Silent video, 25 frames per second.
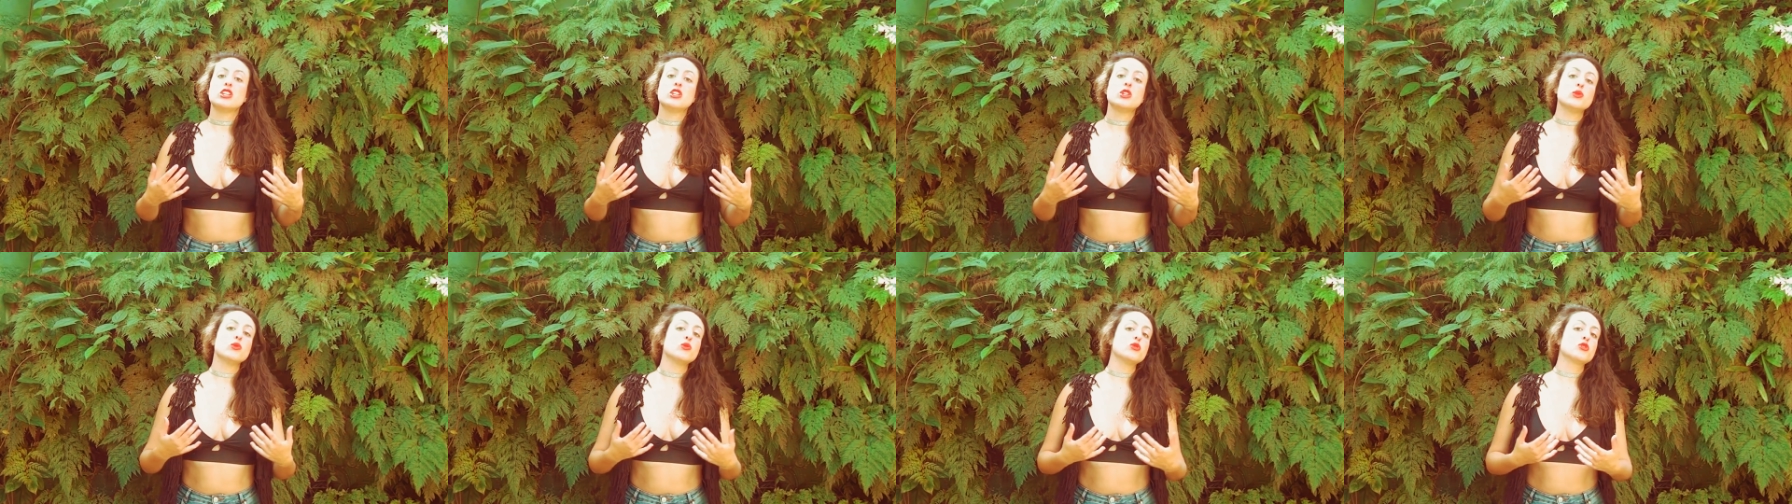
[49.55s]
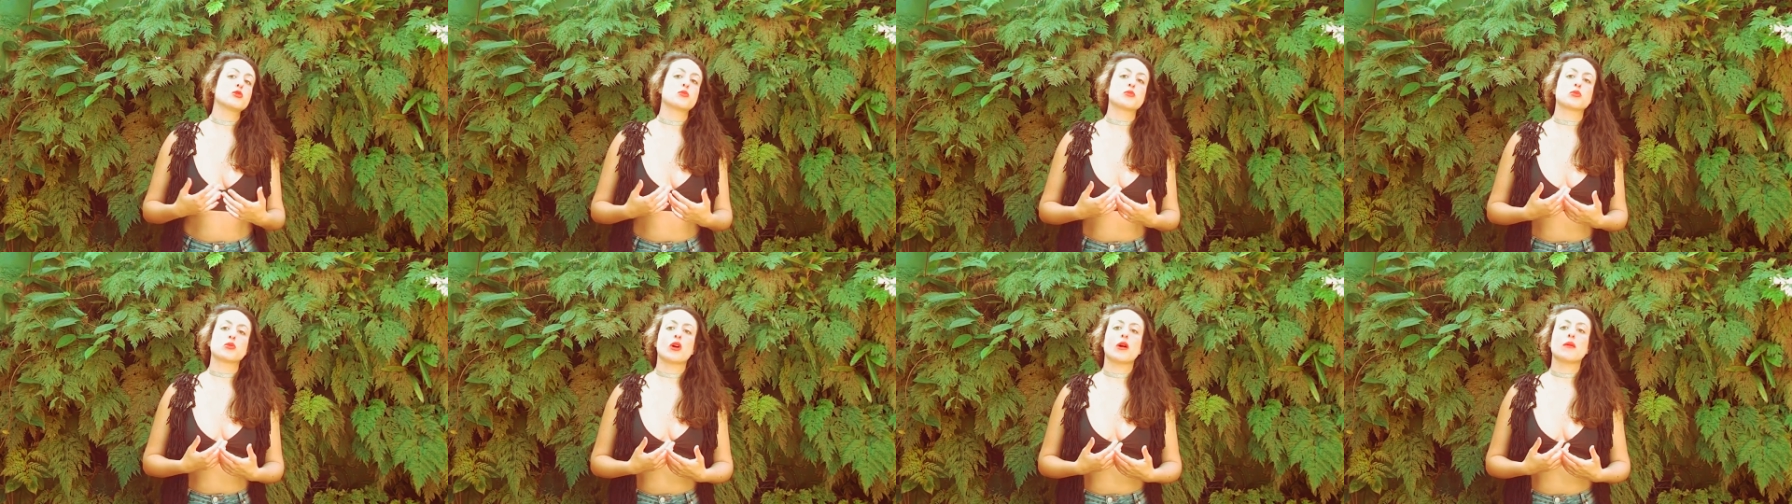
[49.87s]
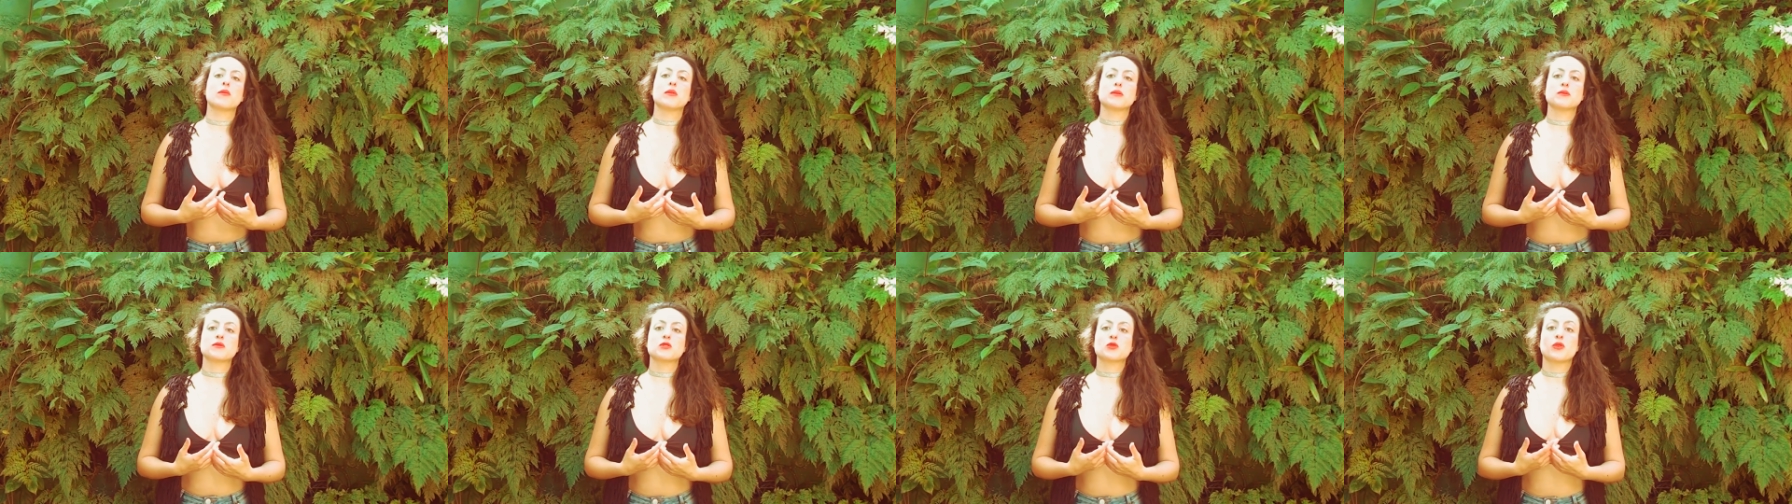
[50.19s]
huge
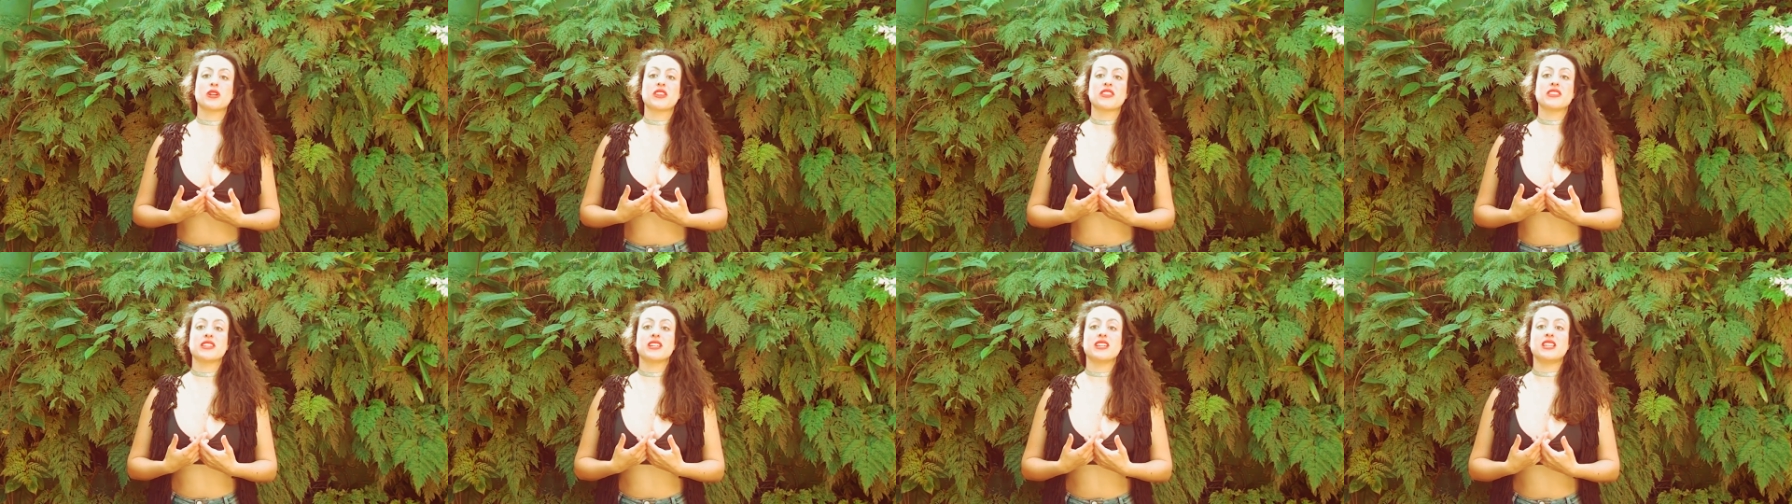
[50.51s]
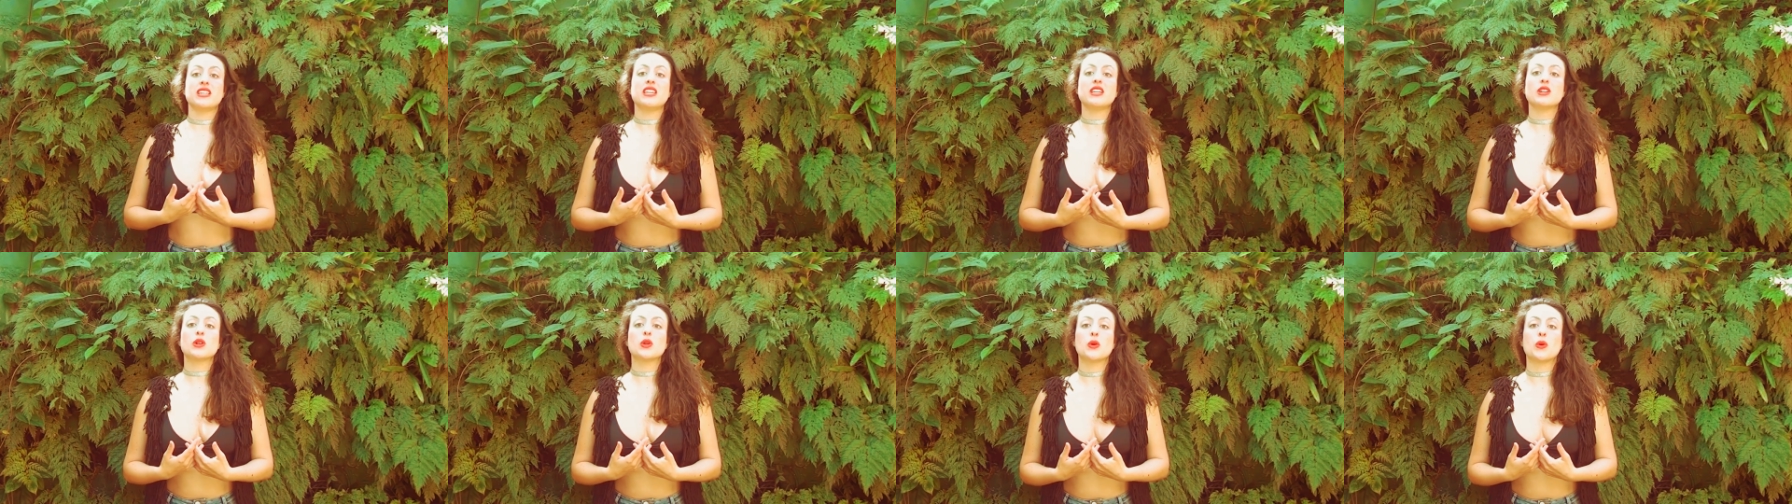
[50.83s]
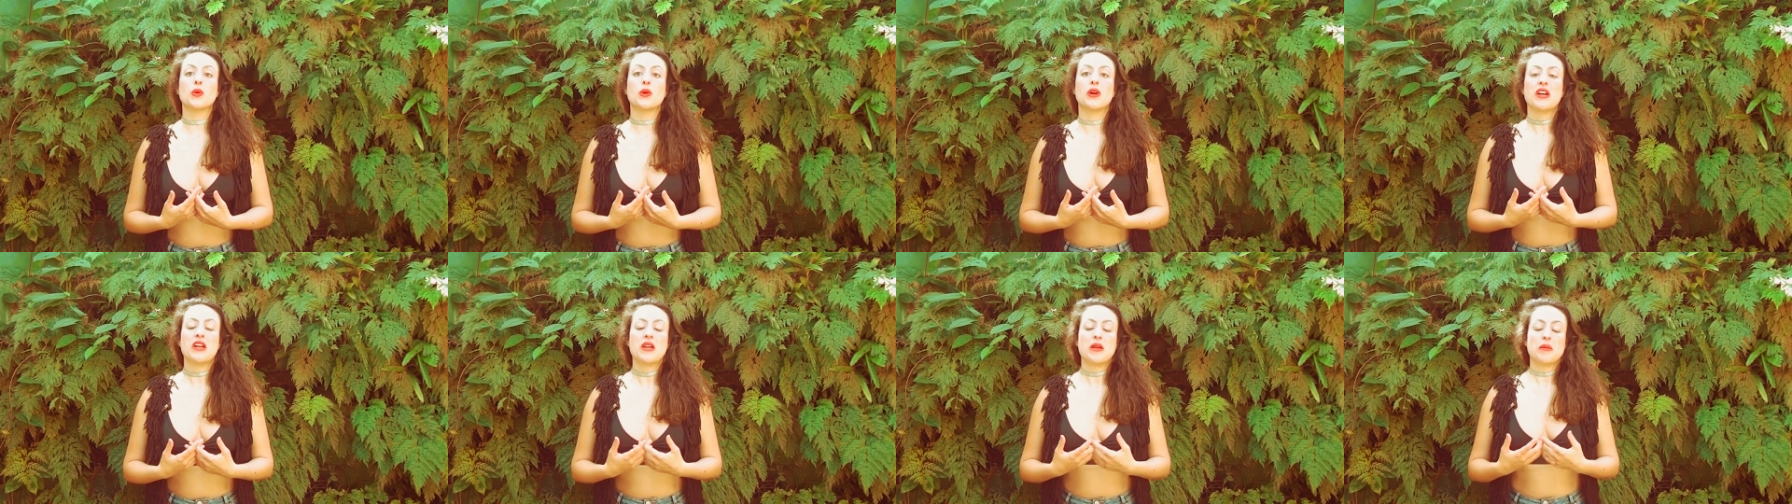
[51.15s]
problems with the
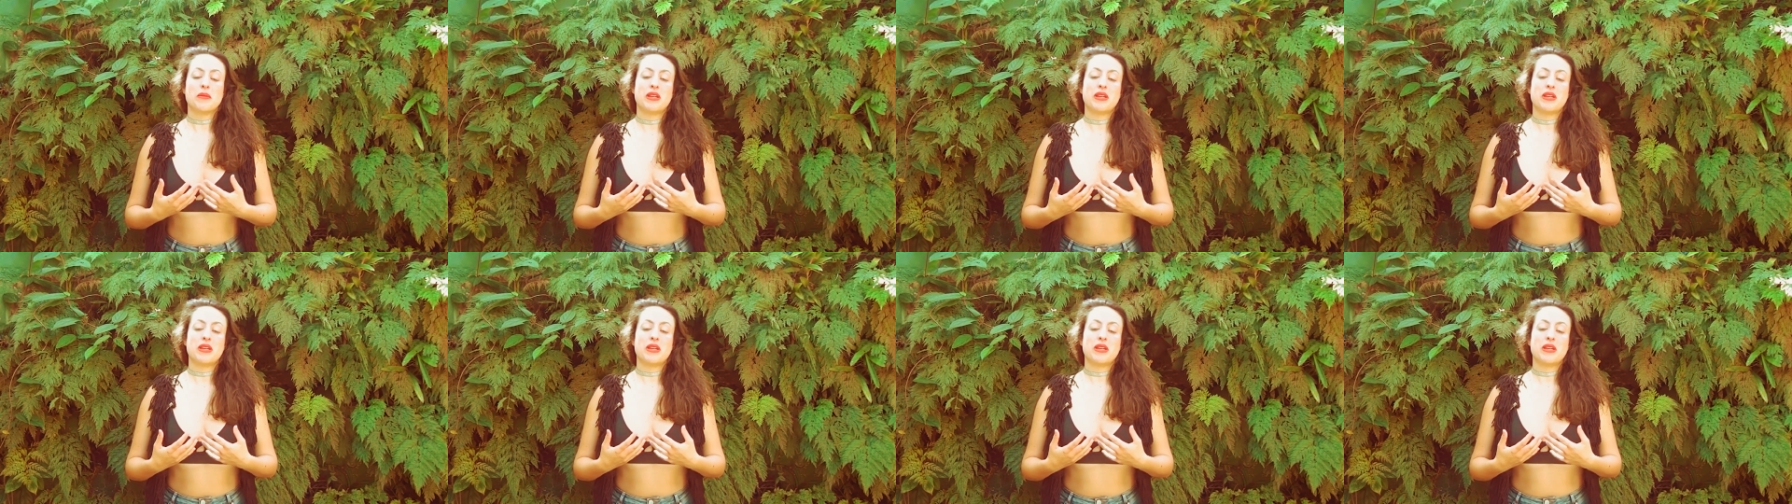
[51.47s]
ego,